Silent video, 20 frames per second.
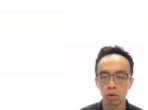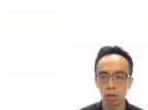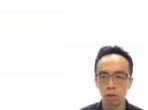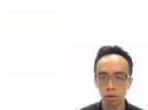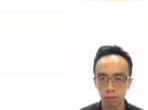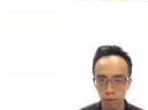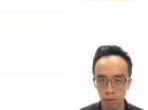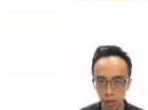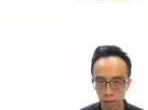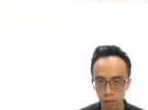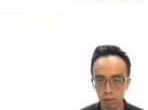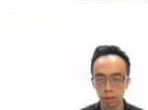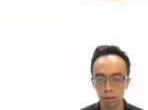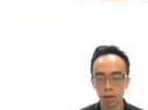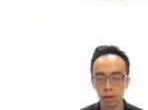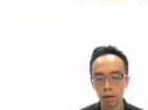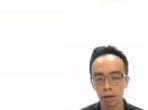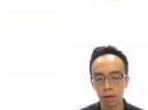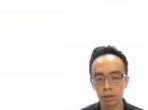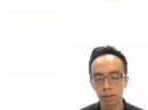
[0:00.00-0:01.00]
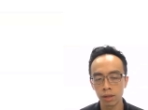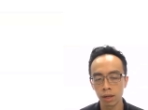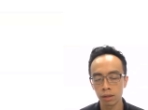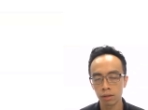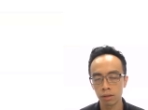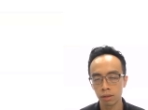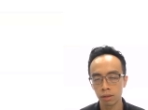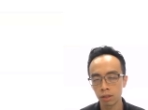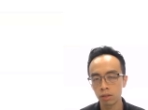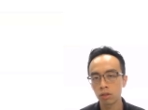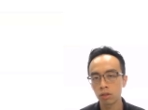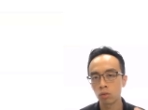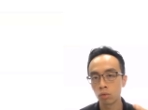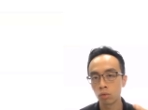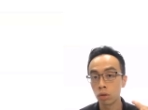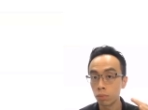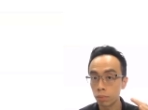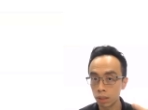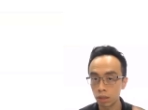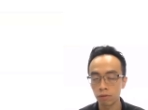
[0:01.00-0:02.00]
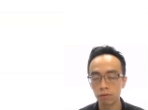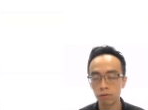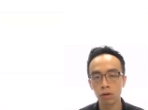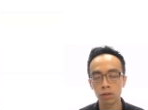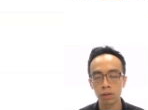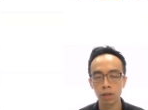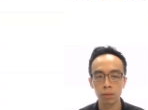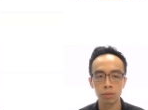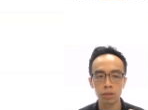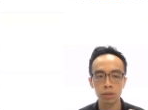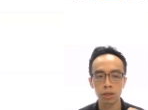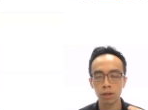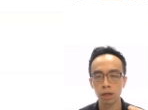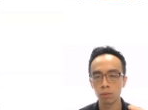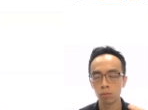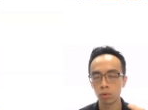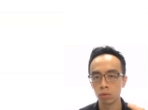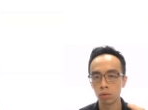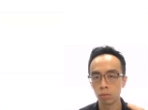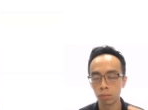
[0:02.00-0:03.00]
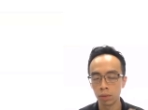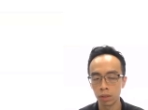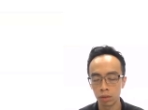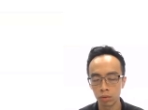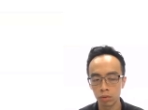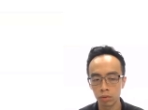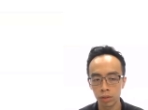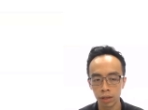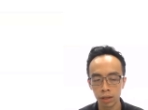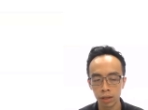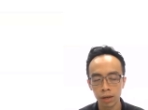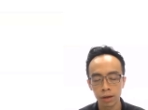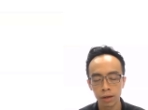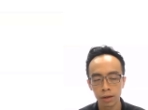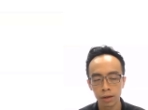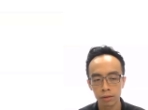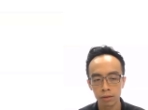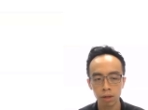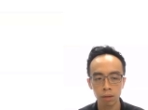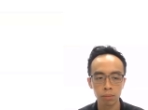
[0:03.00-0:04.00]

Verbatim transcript: So if that is the case, then this will be the 4 steps that we will be using.